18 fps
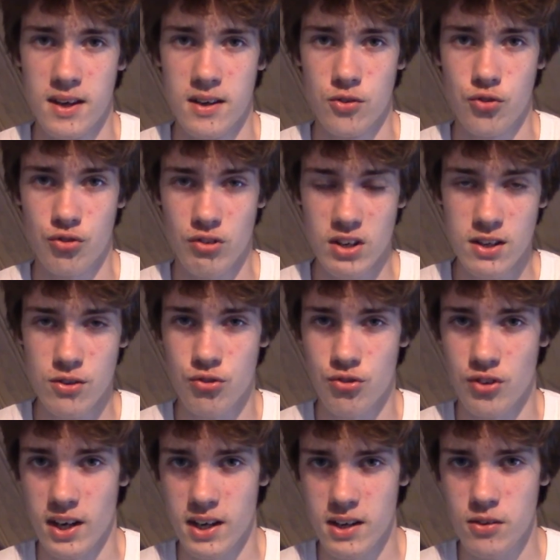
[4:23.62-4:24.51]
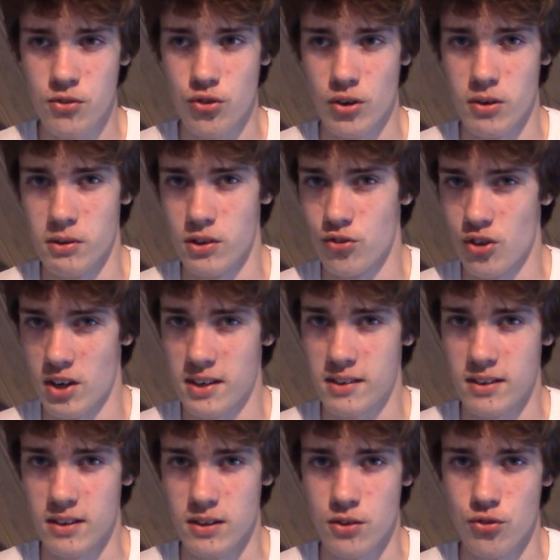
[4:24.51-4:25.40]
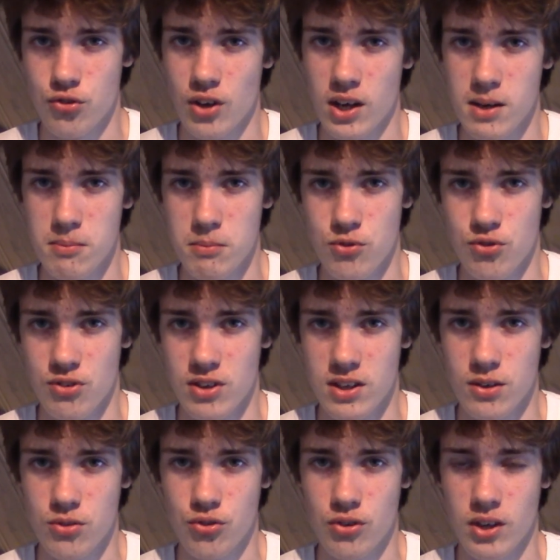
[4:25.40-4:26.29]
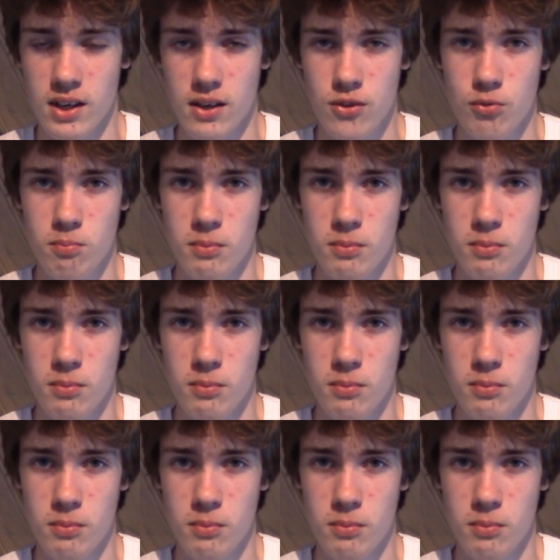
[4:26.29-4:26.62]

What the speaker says: C states are exactly the same as D states,